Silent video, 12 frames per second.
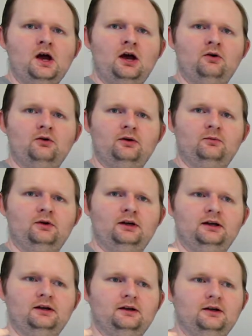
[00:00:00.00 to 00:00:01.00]
How can
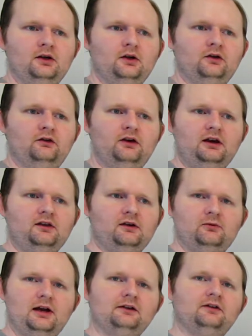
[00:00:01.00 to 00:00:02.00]
we see
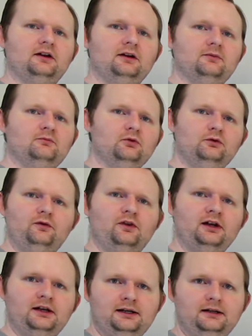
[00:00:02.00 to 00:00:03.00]
that we actually moved
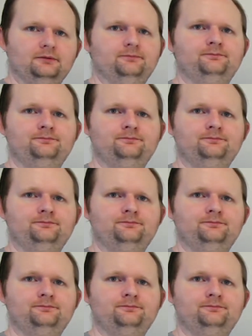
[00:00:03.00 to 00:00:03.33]
the needle?